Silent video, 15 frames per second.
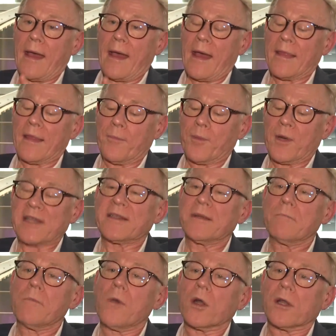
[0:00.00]
And the
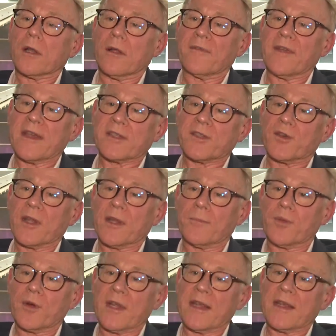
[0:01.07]
present model of history
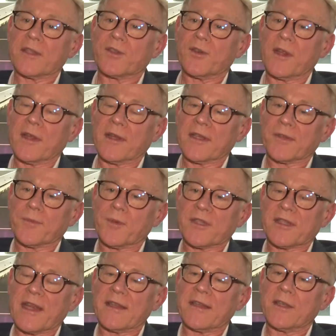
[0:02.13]
and prehistory that is
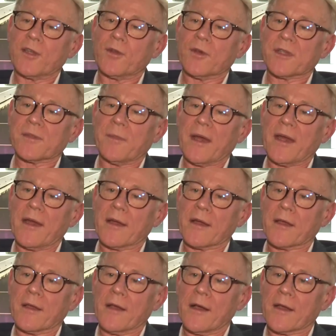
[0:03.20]
presented to us by
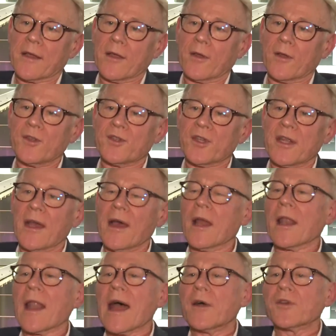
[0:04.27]
ar archaeology
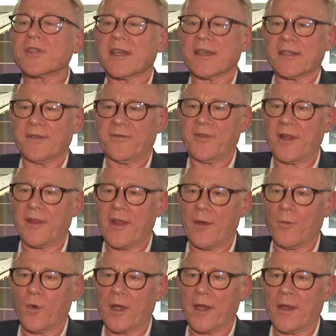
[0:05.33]
allows us to feel
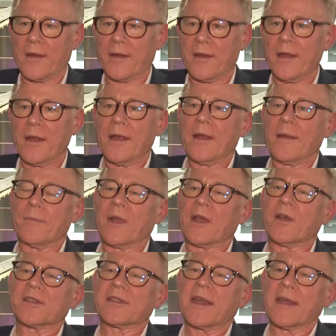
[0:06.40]
that way
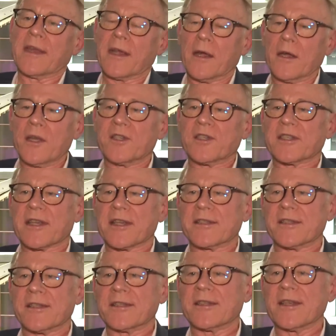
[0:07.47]
because it encourages
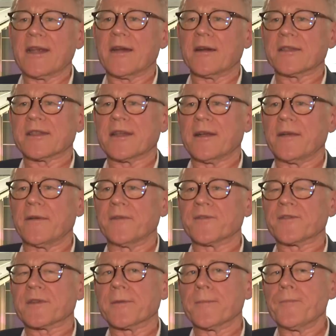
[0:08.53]
us to see
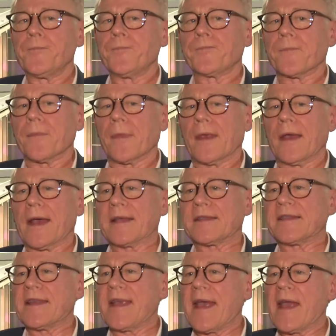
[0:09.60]
ourselves
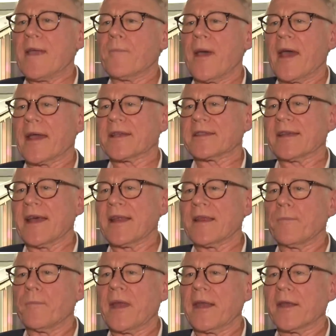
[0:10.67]
as the apex and
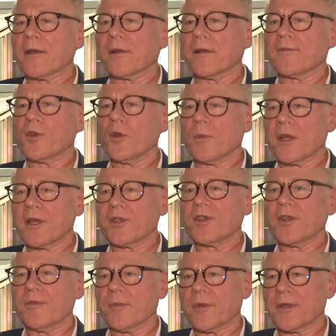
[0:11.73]
the pinnacle of human
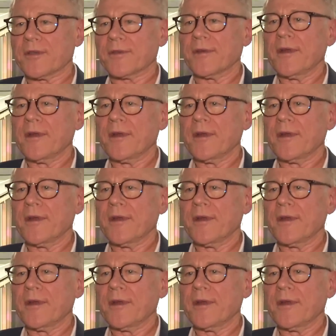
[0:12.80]
achievement.